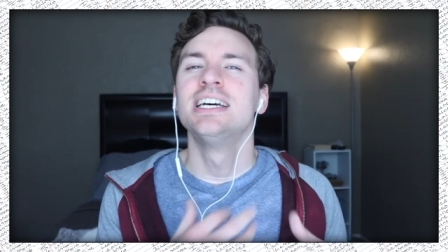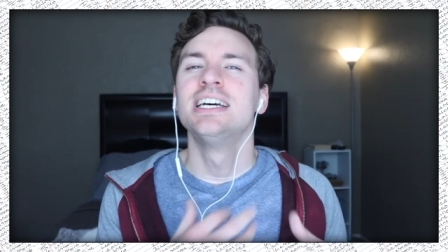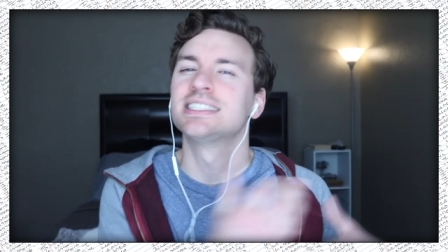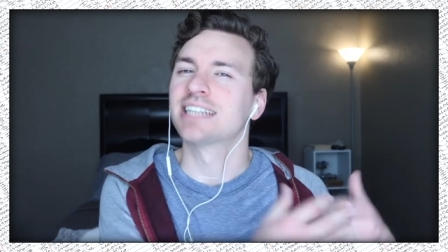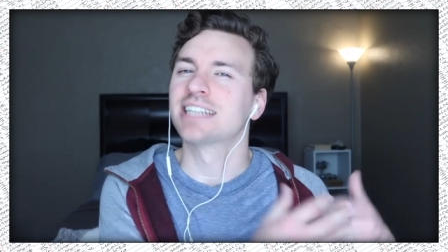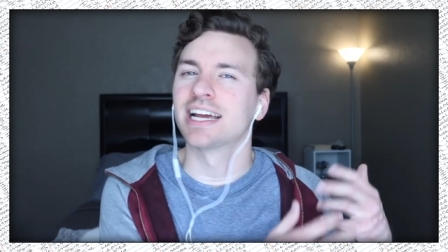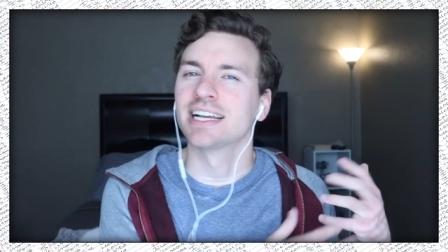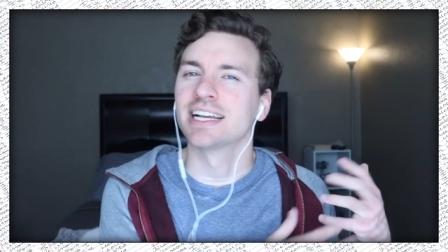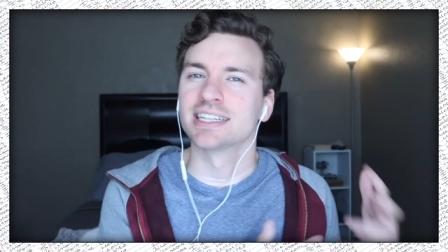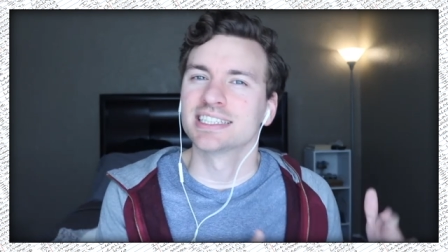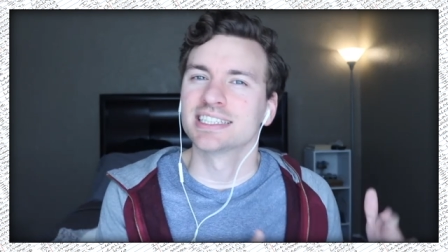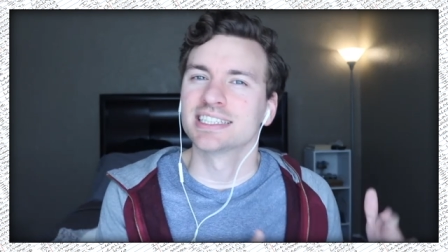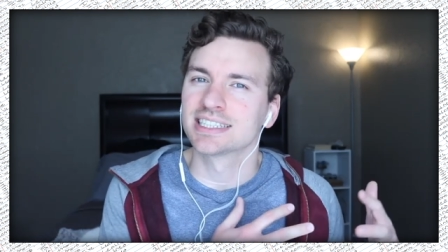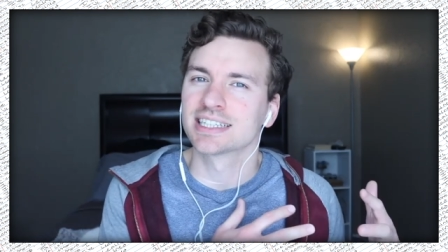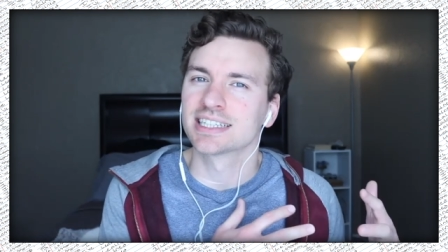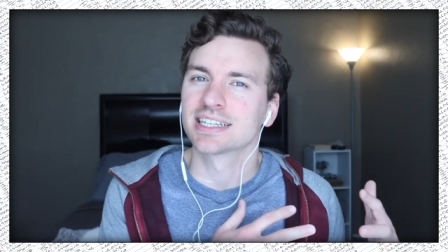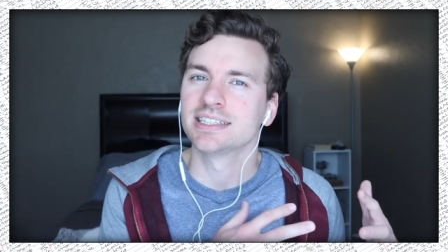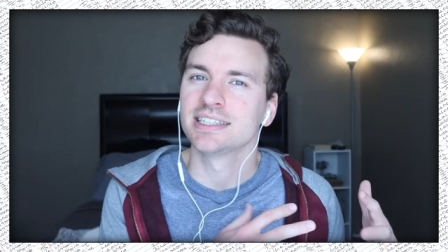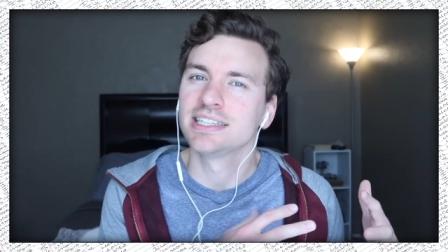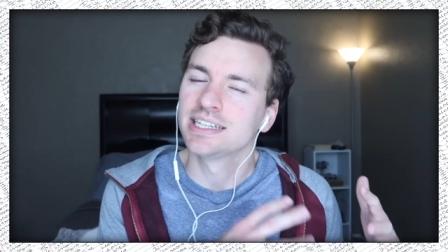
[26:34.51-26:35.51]

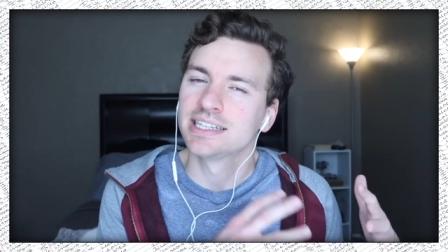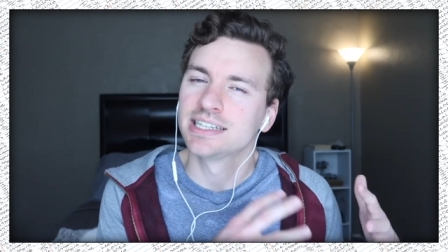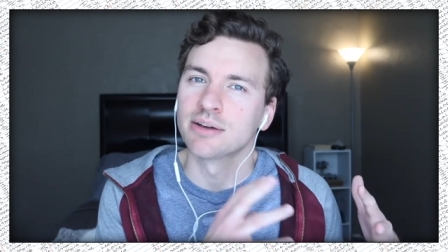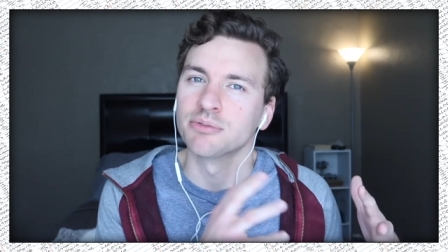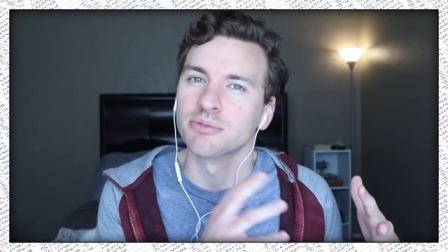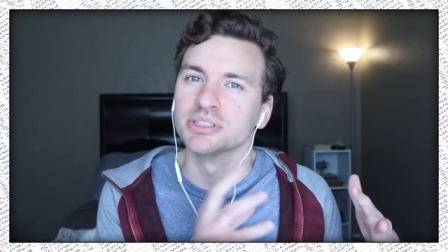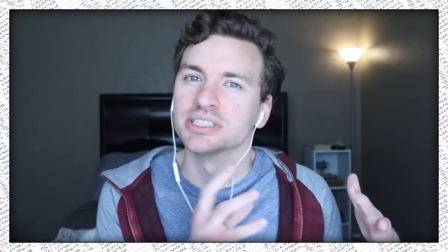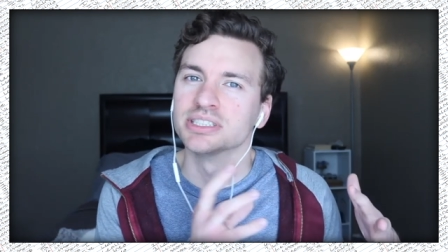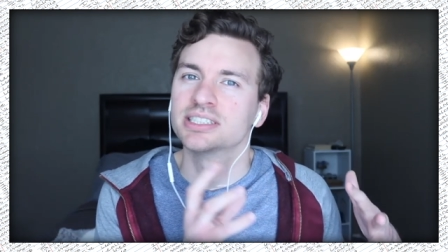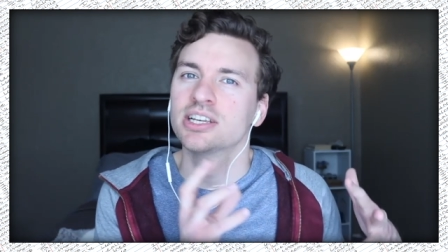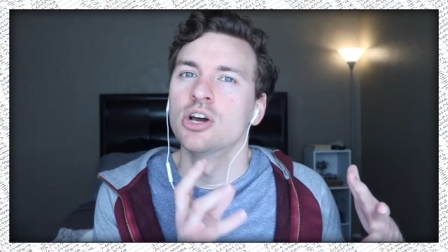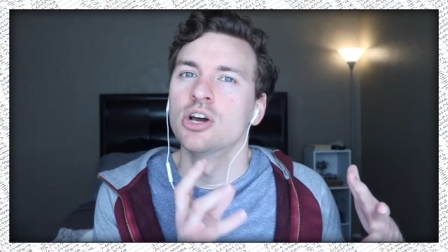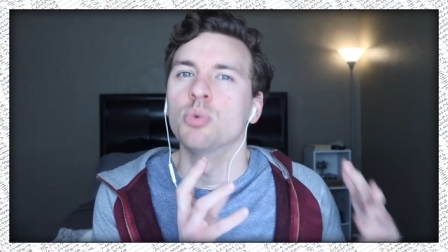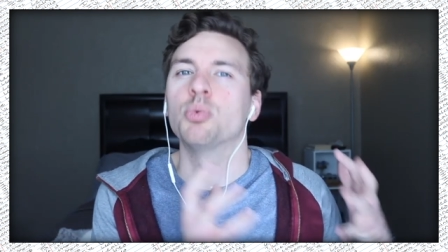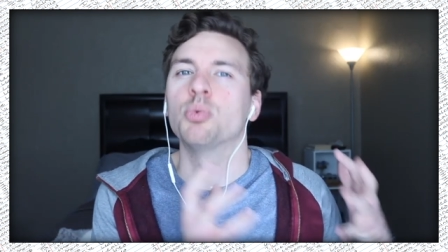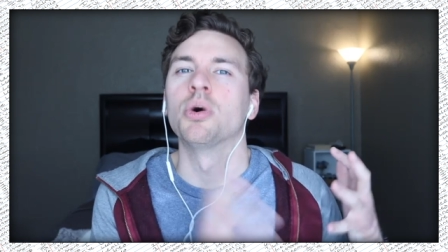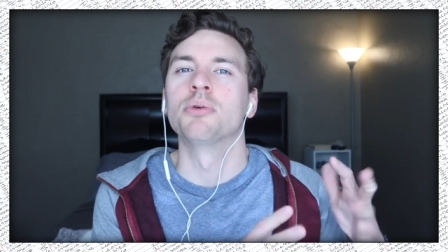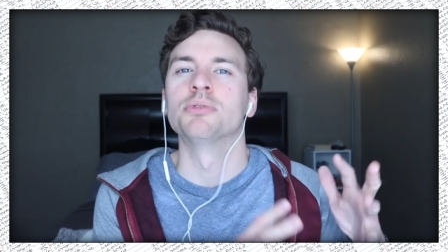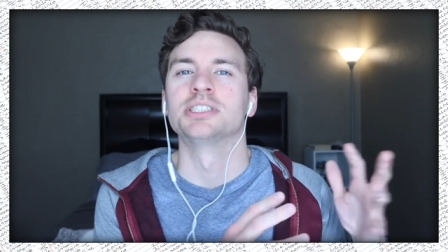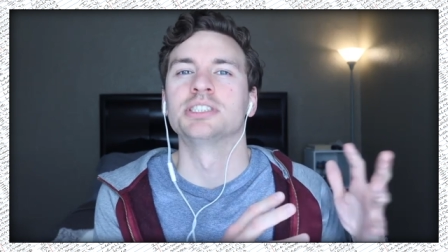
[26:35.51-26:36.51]
stylistically that was
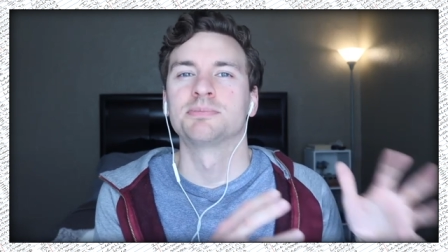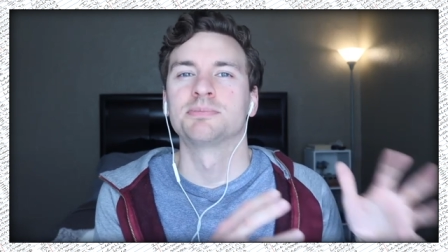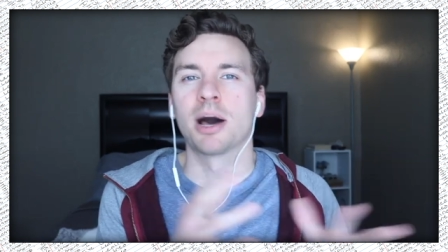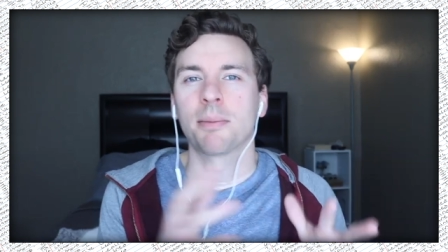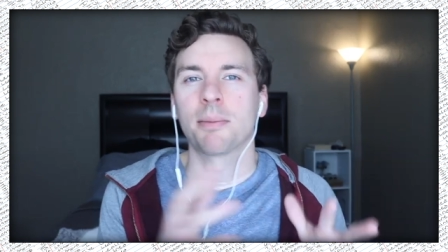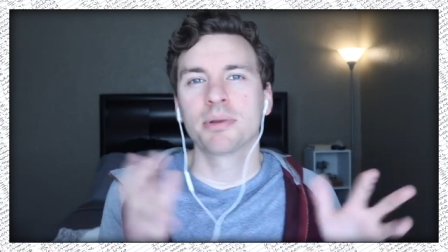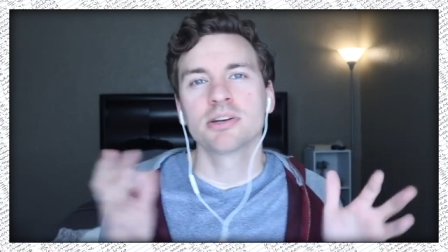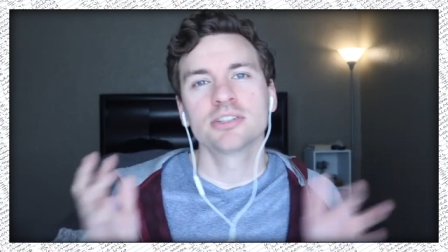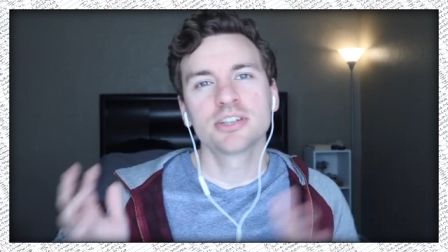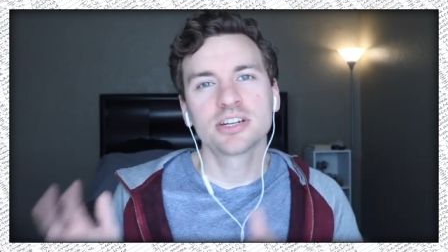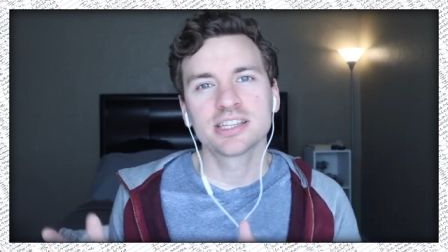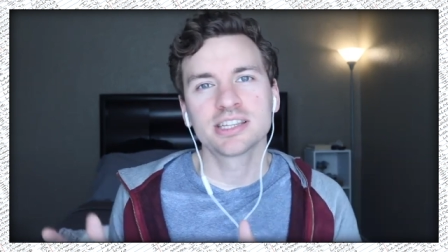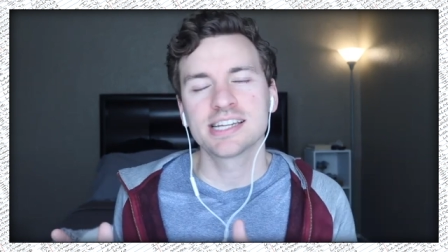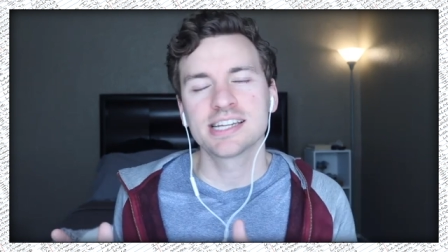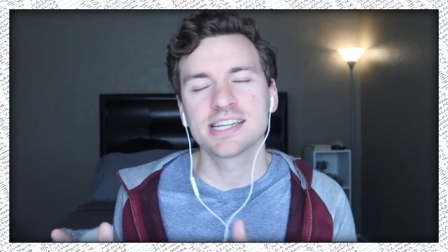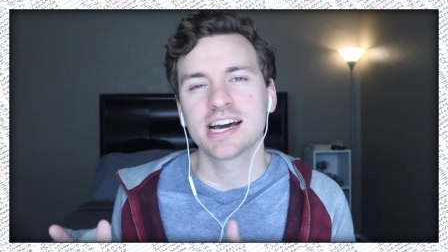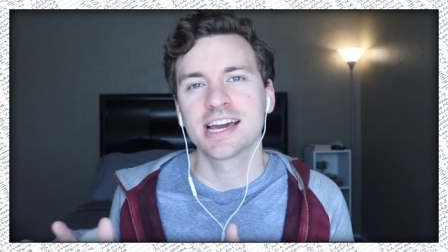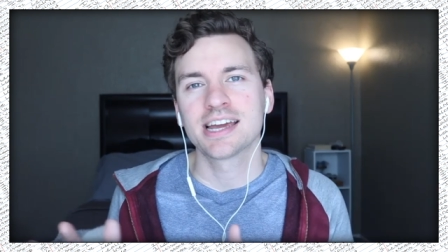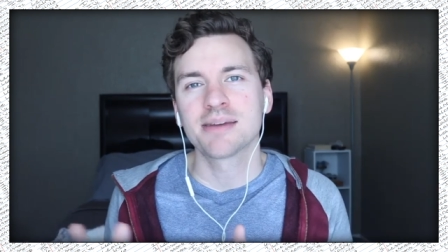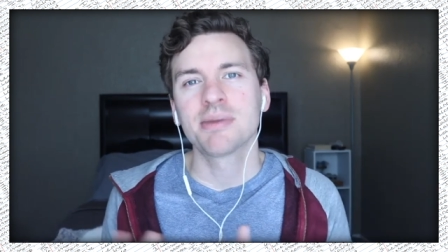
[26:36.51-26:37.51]
what was popular at the
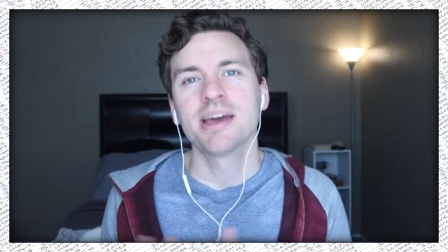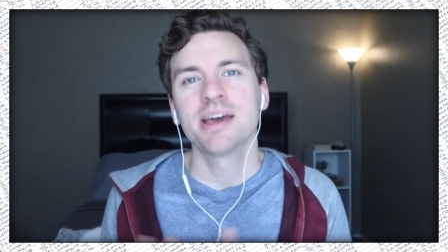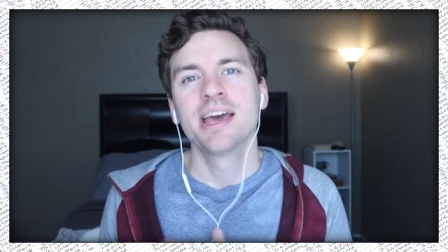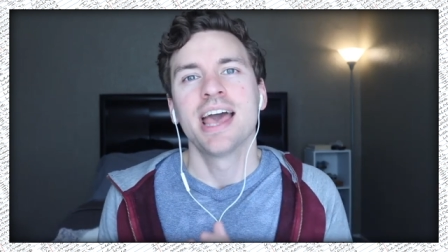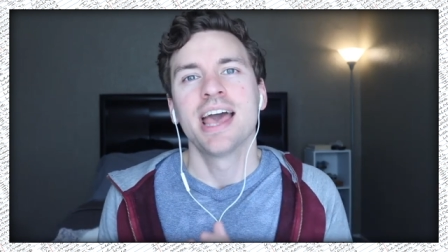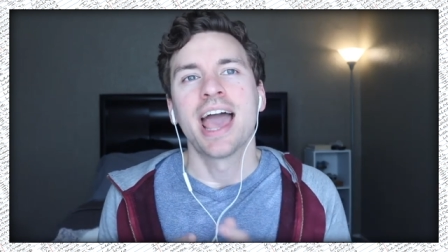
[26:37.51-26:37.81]
time.